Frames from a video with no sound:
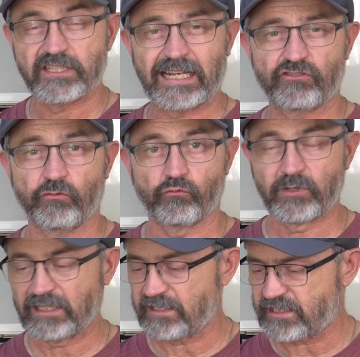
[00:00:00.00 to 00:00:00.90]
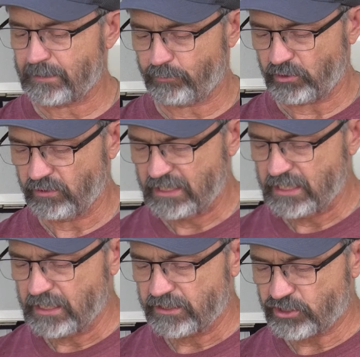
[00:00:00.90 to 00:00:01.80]
It's actually really simple.
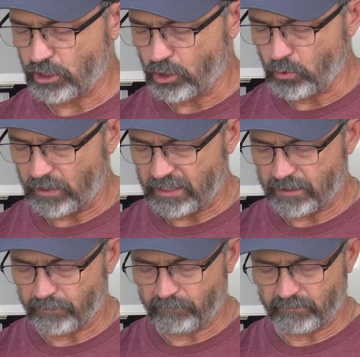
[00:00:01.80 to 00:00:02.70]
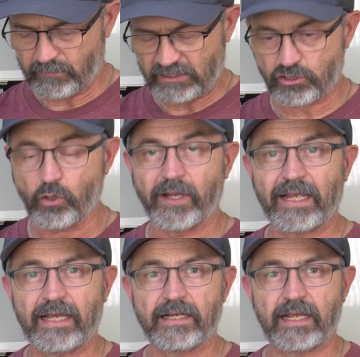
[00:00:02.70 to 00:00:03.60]
So uh, let's go
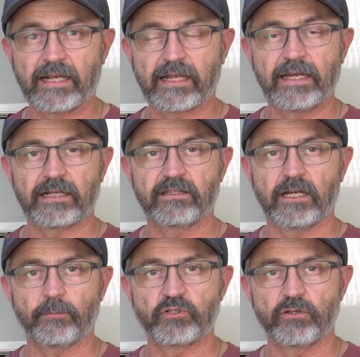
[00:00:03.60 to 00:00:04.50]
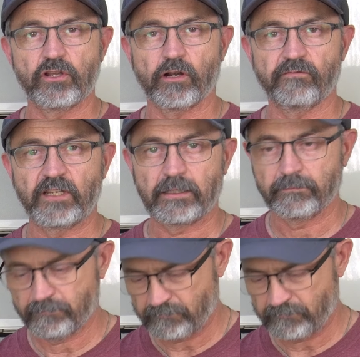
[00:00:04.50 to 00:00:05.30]
ahead and connect it up to the RV.